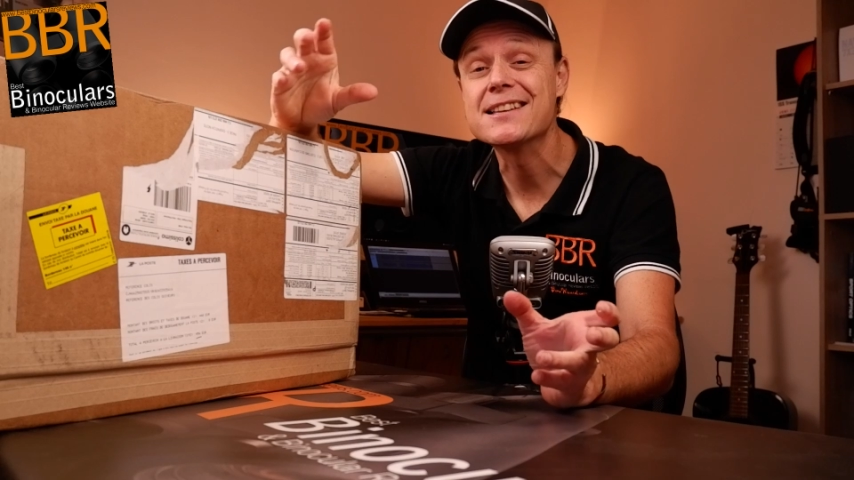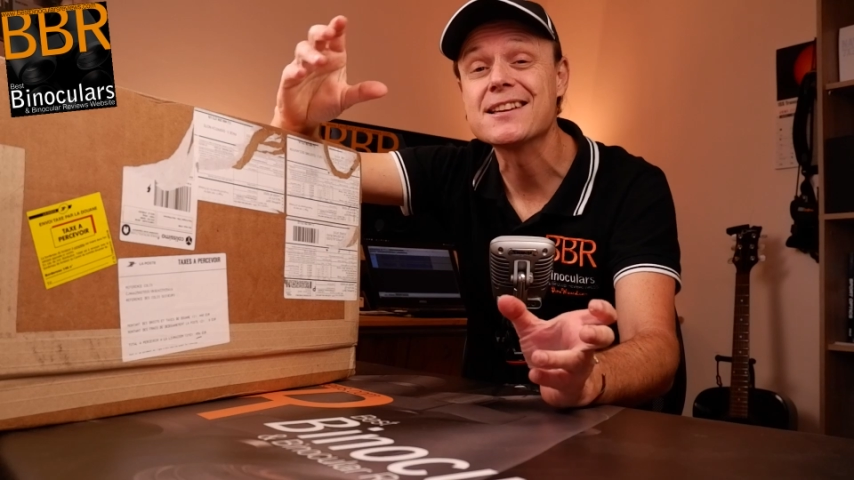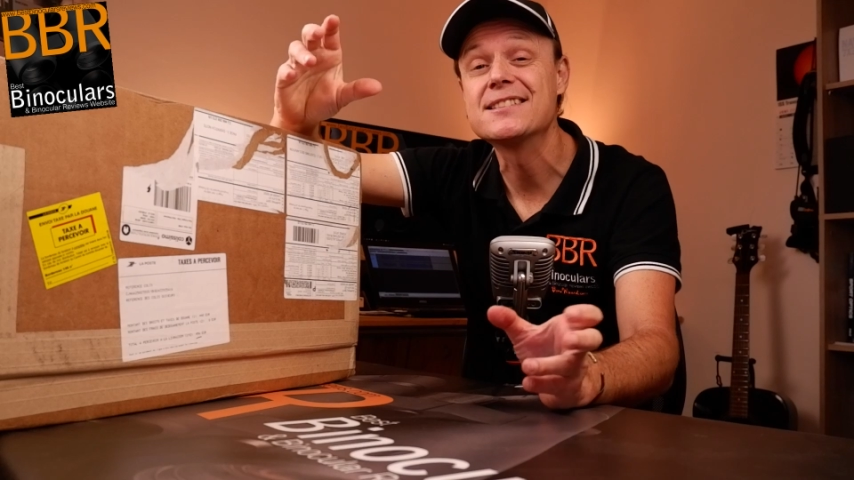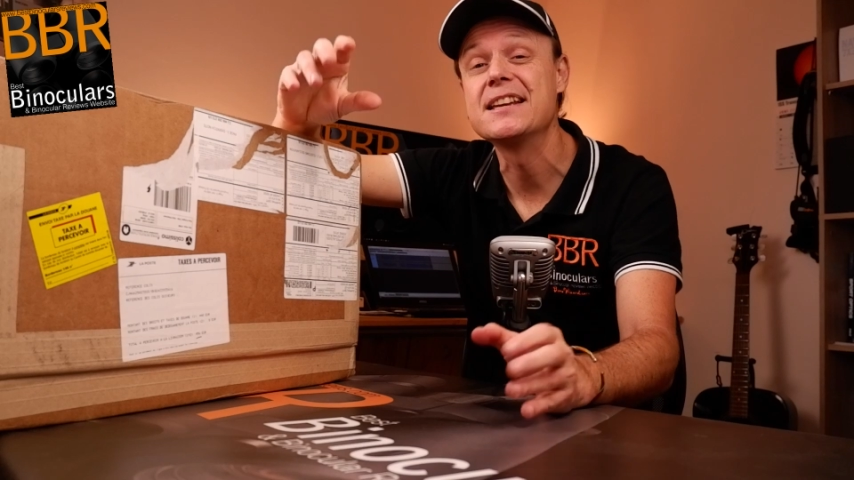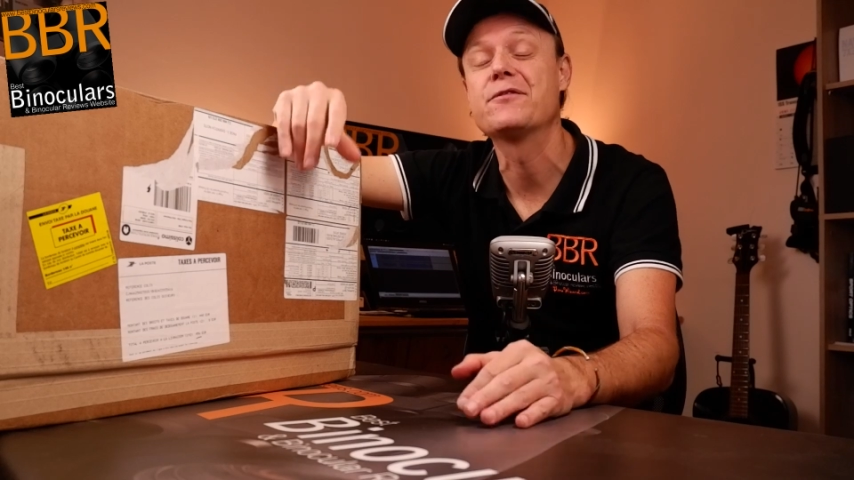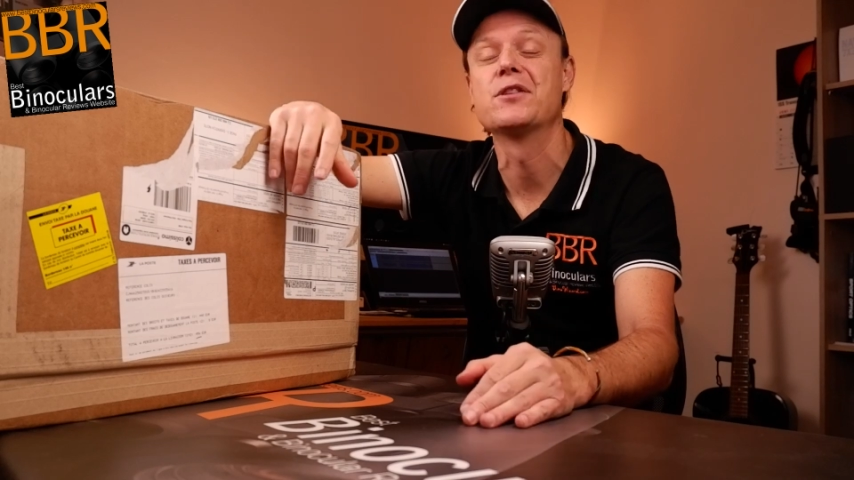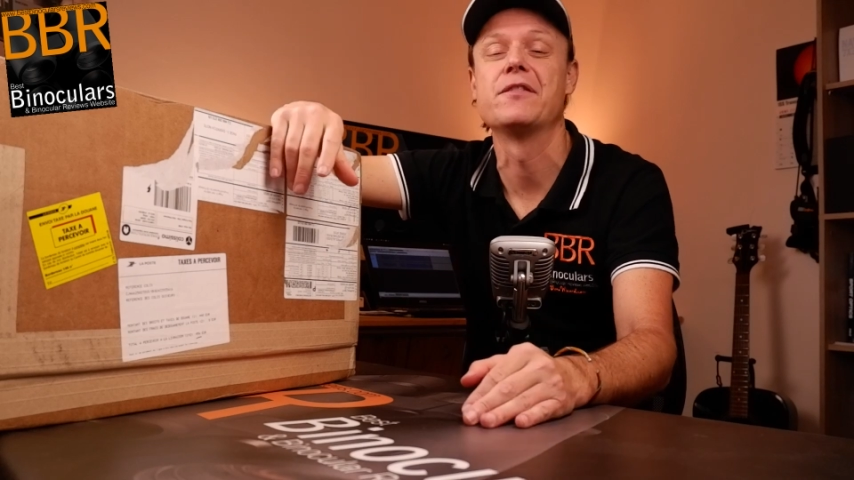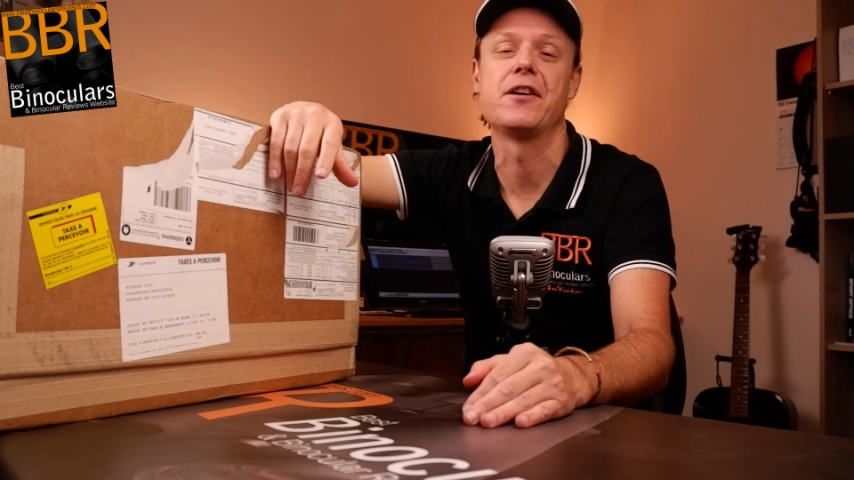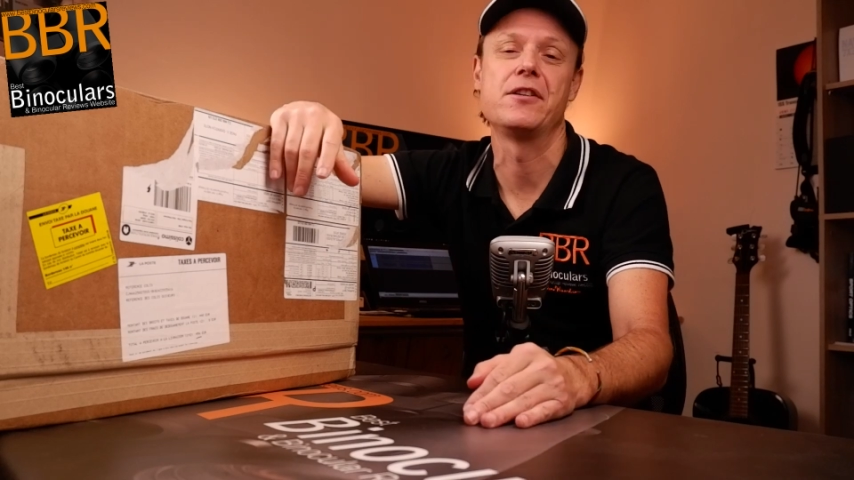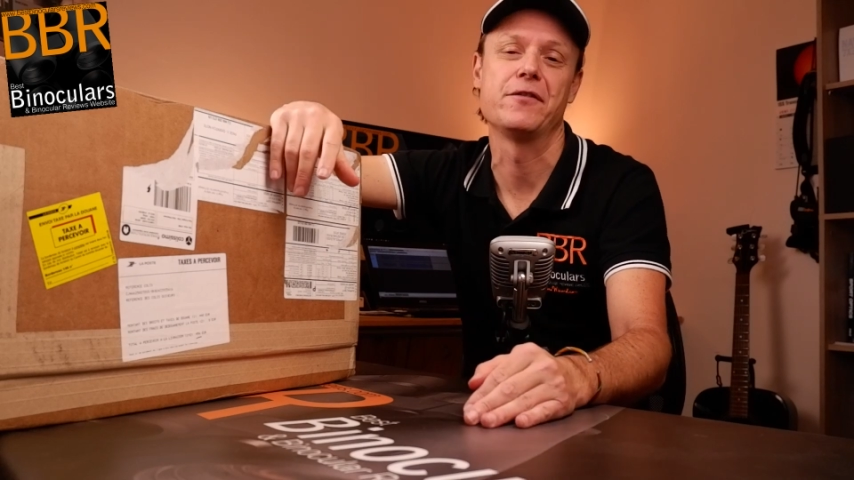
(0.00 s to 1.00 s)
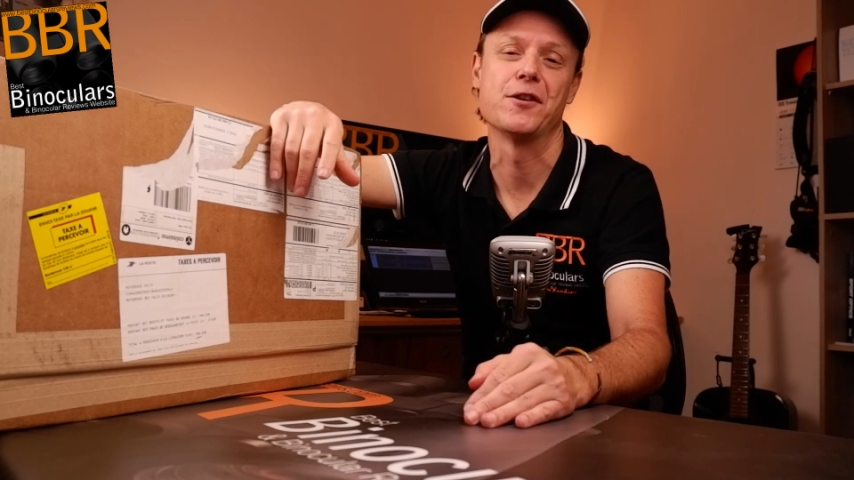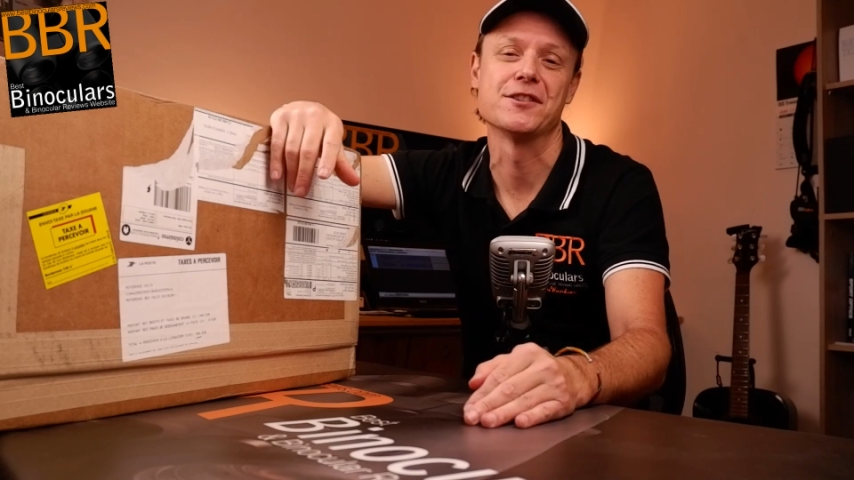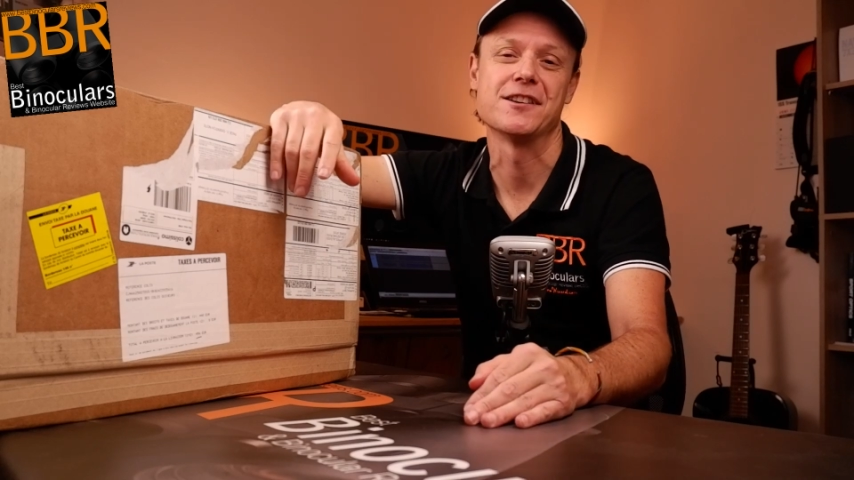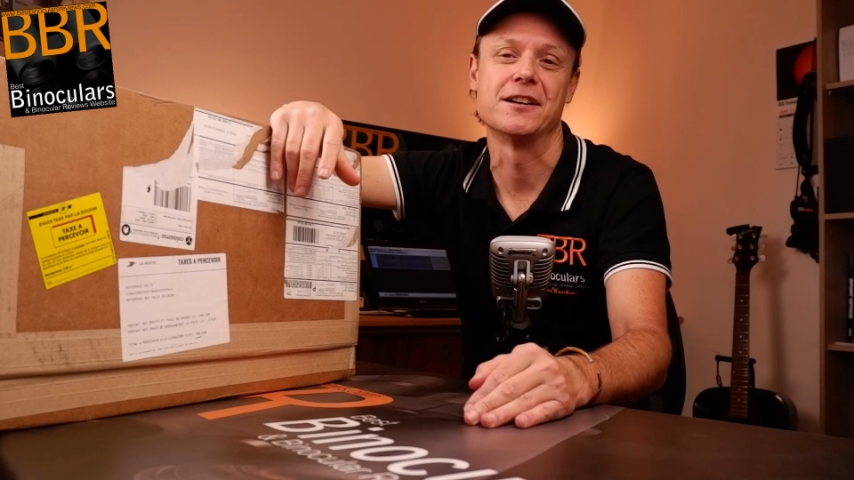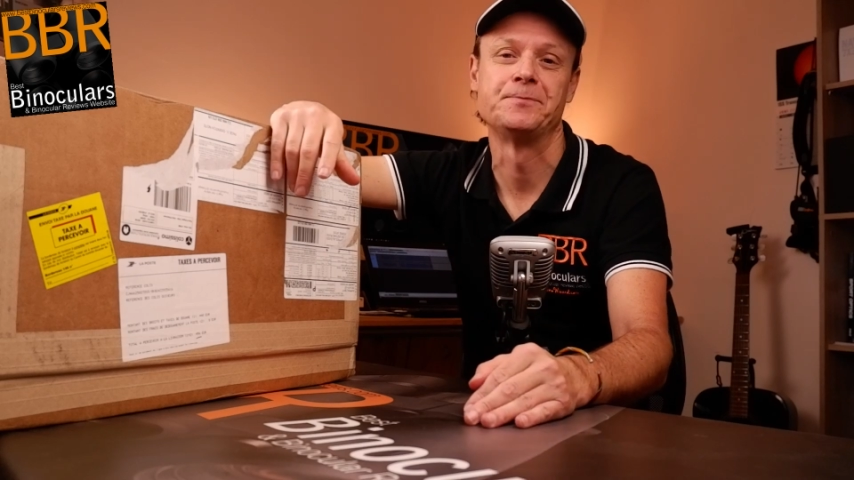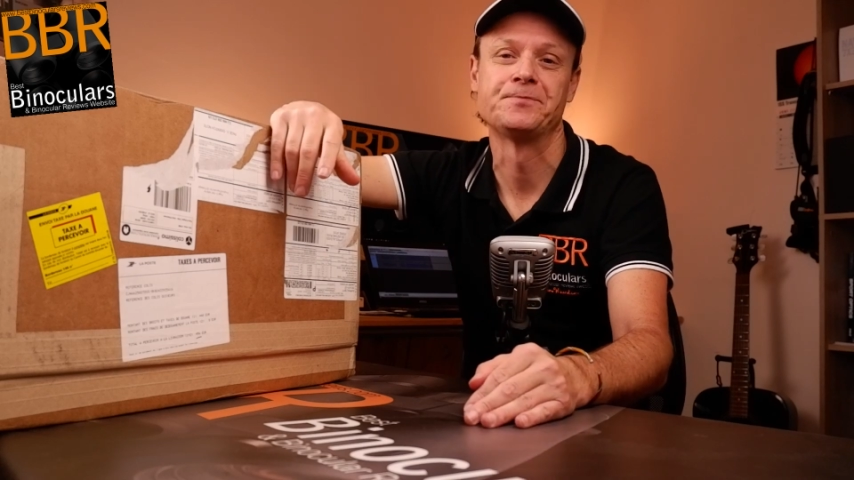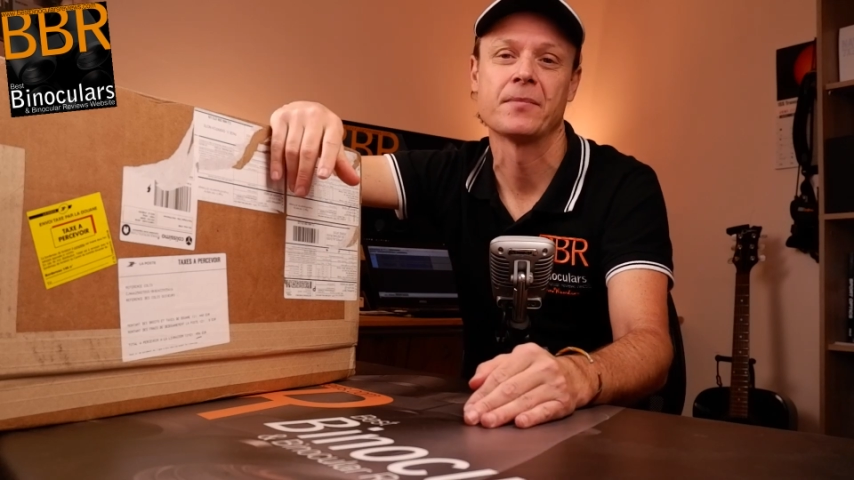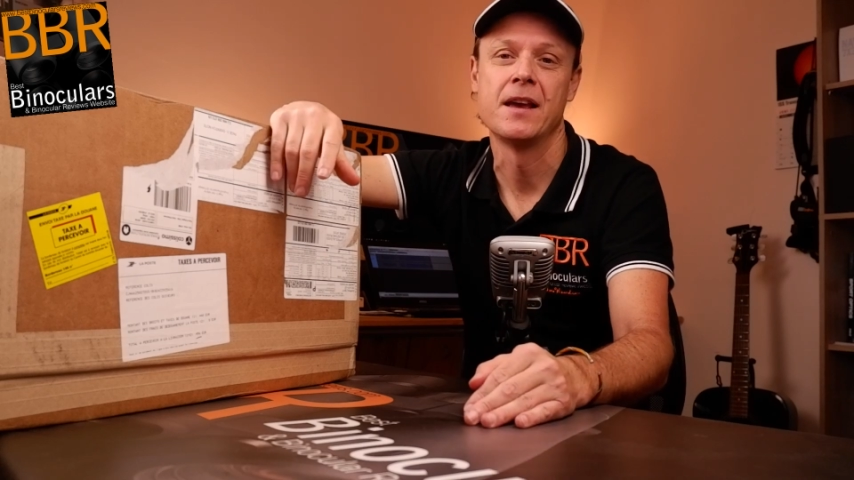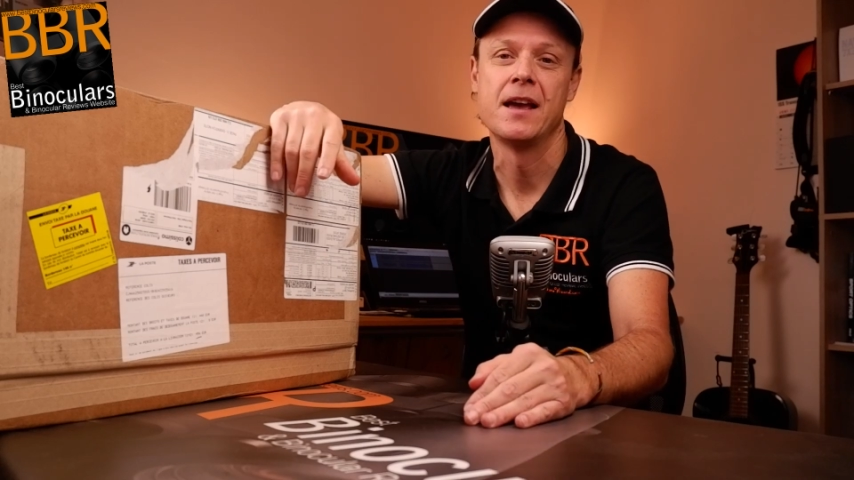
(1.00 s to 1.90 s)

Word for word: as I see it for the very first time.